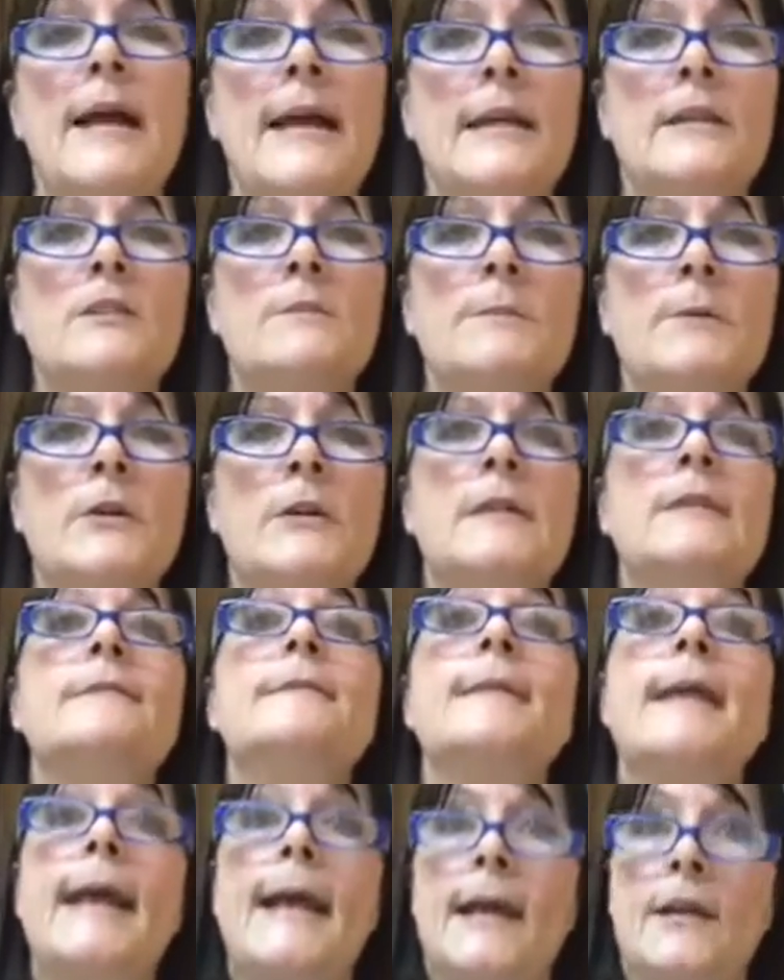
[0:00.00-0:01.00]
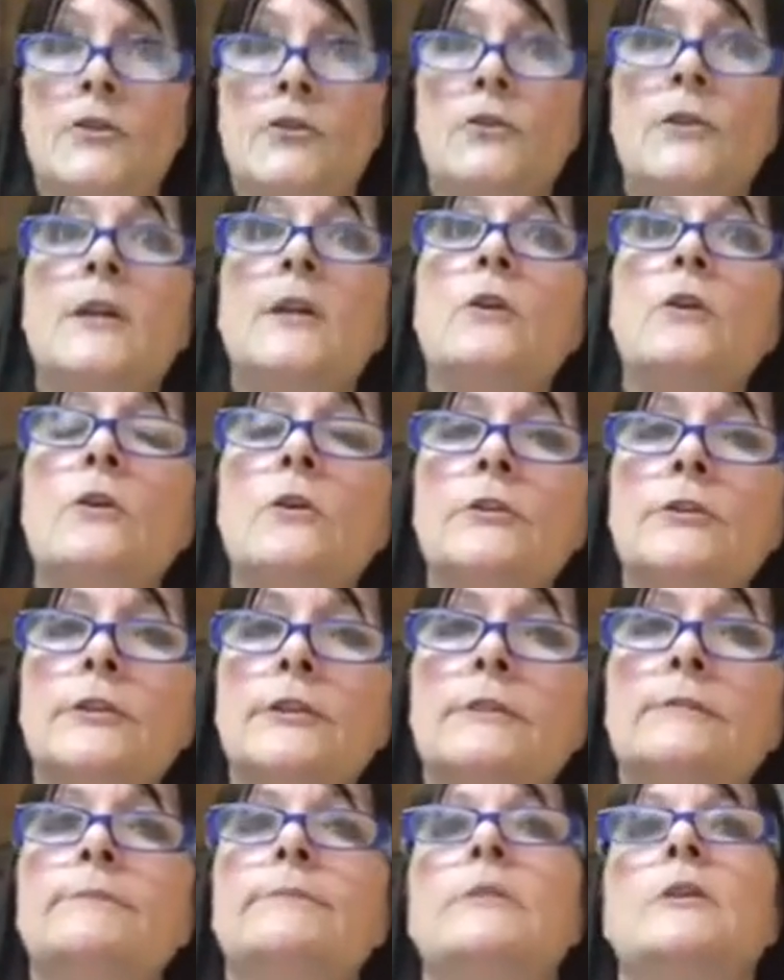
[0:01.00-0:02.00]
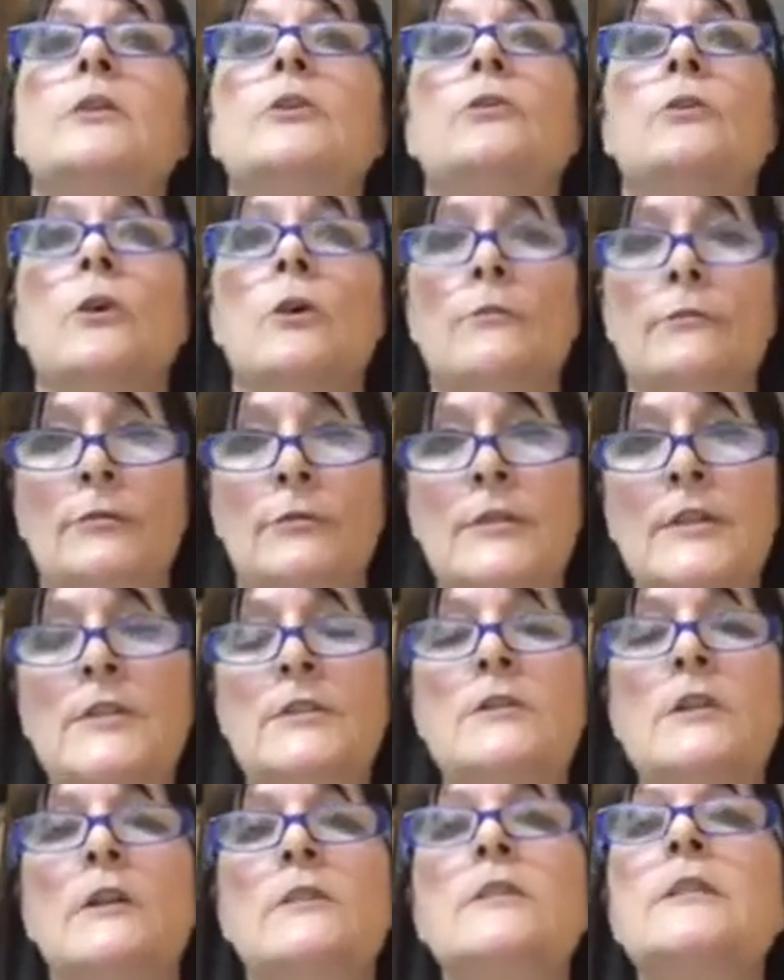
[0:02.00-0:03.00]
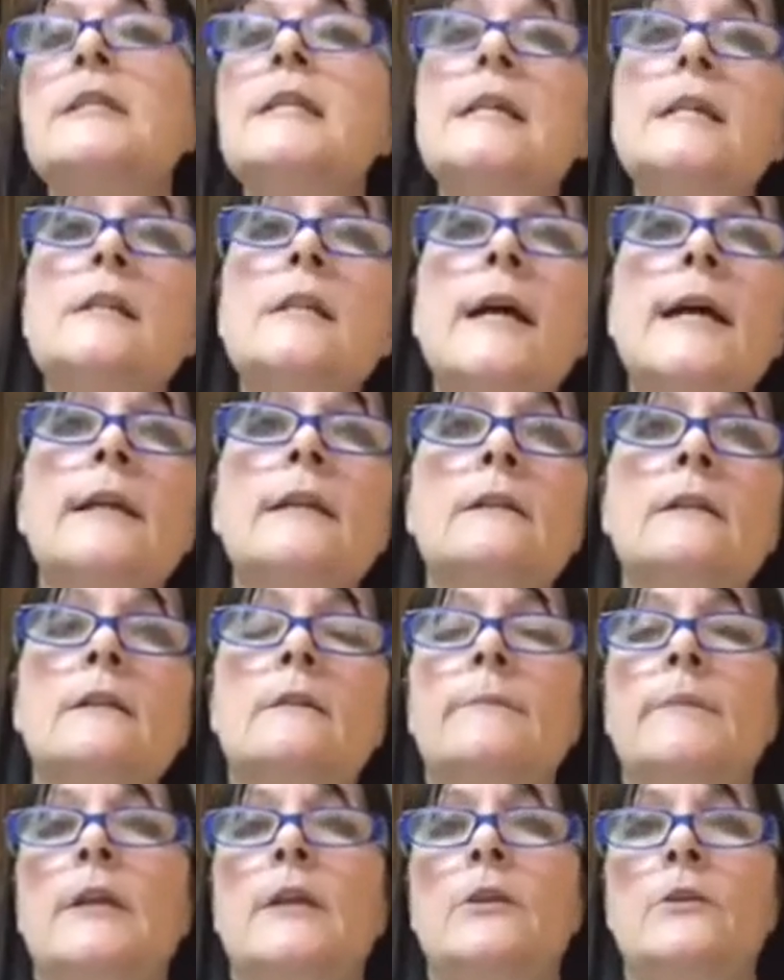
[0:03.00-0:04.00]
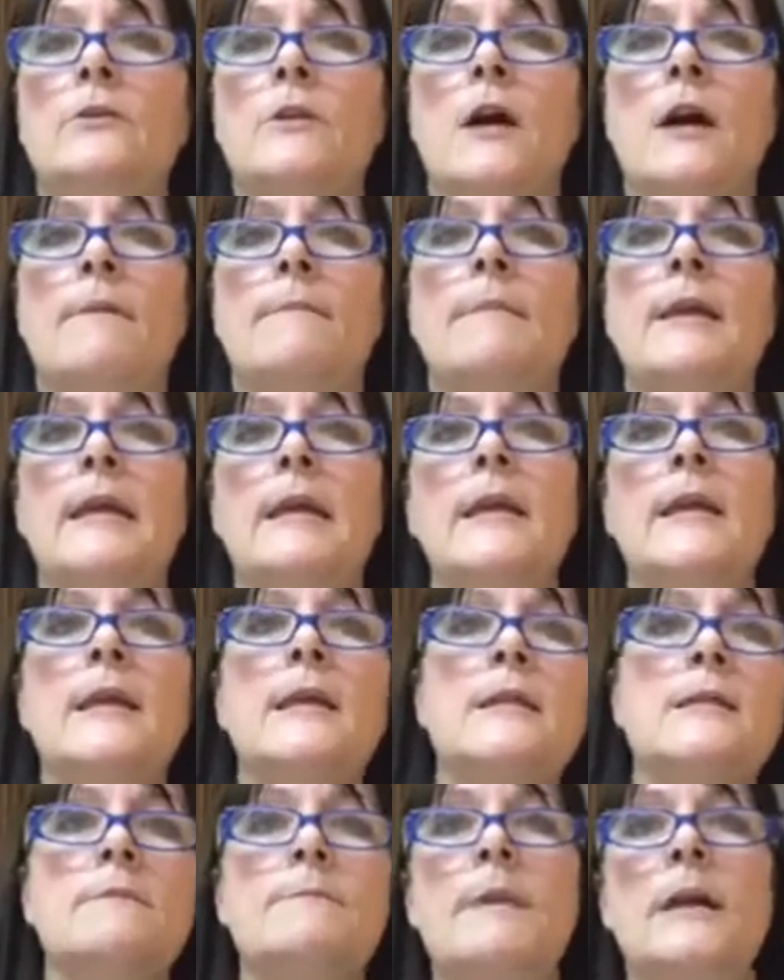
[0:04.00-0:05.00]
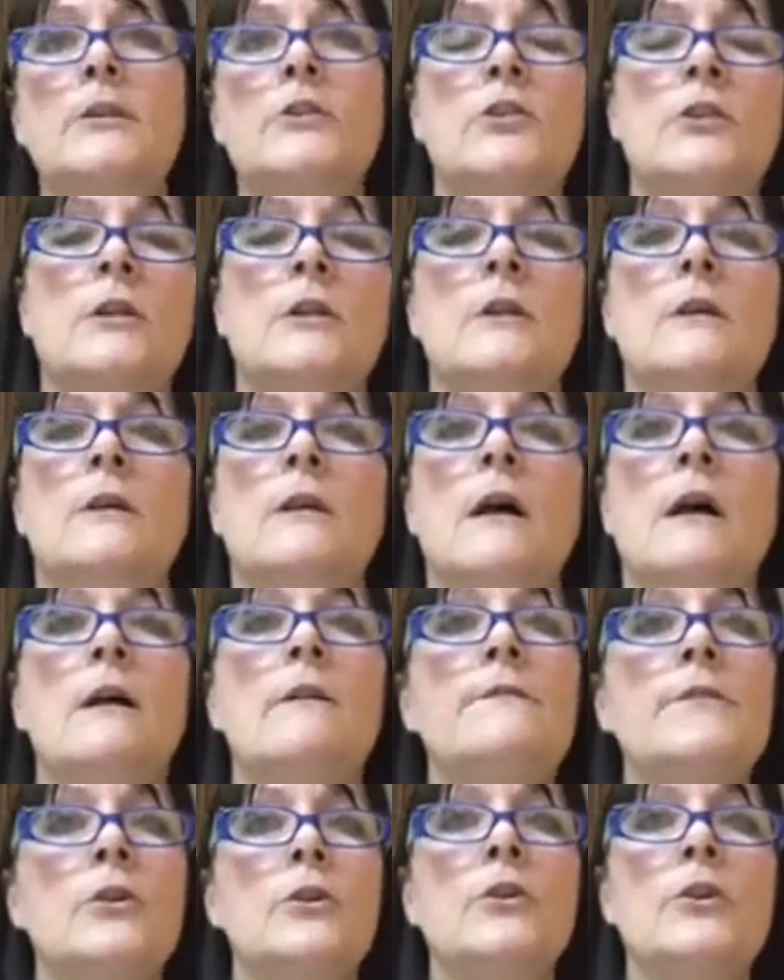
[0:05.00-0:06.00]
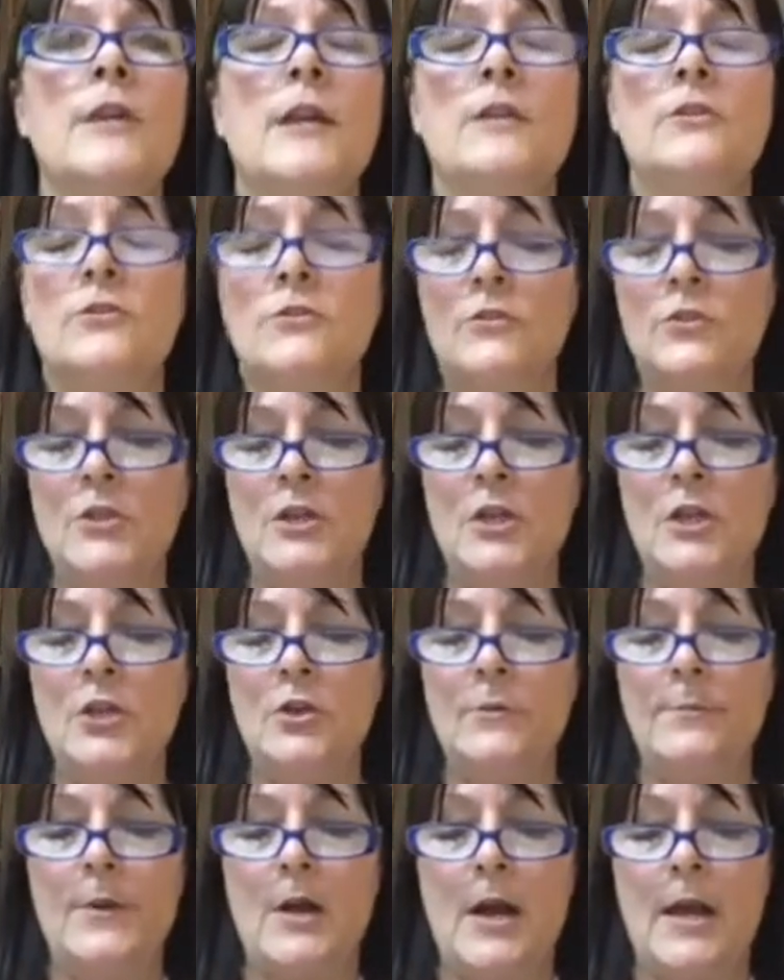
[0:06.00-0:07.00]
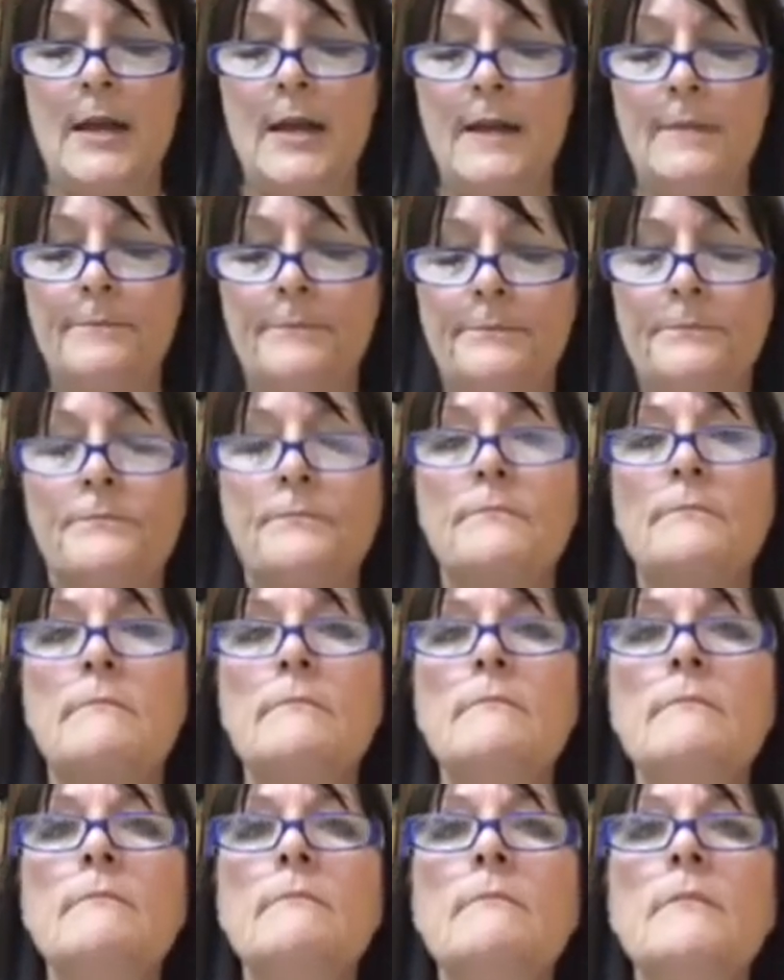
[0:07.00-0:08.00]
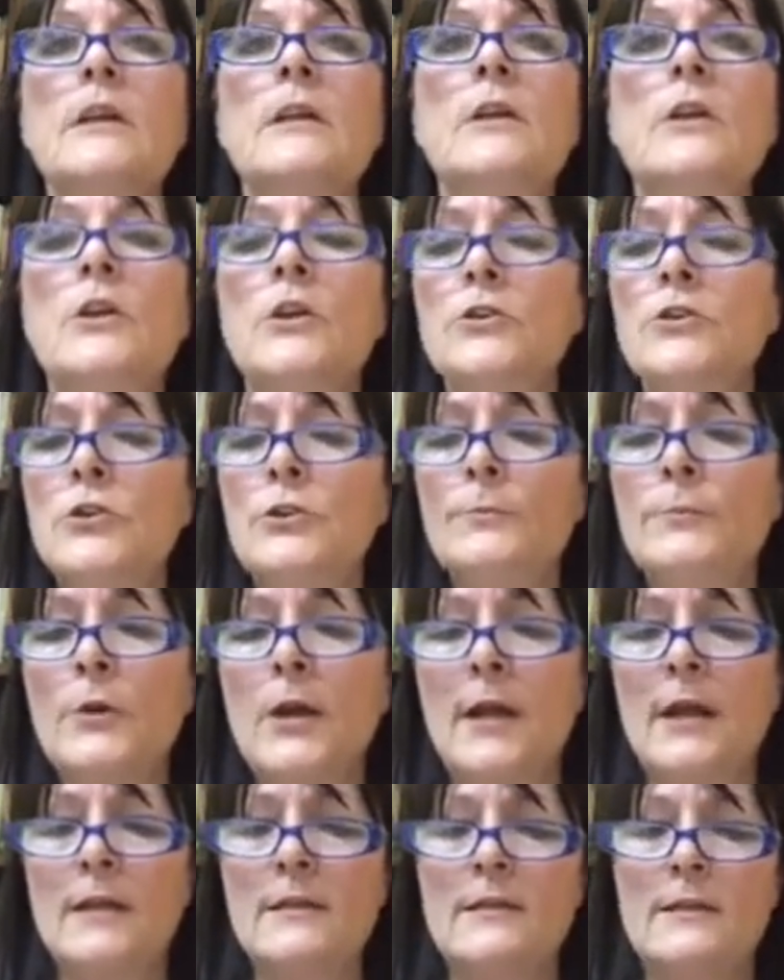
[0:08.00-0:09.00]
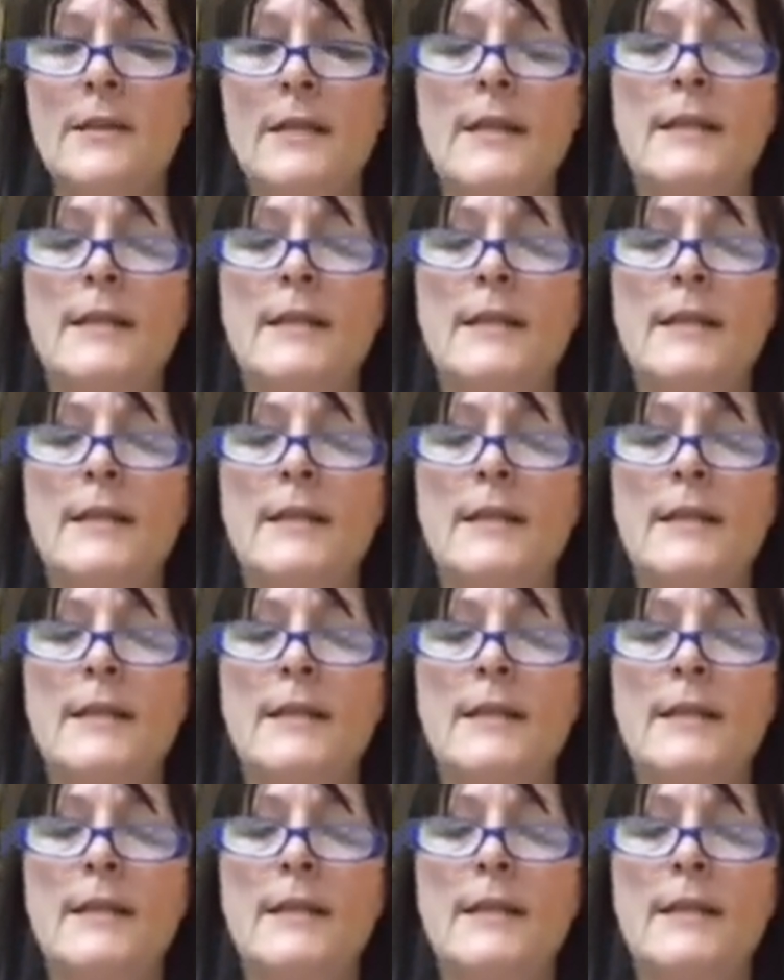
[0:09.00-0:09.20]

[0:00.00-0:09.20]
experience, as you get older, your ovaries start to decline a little bit. You're not making as much of the good estrogen in your body. Two products that I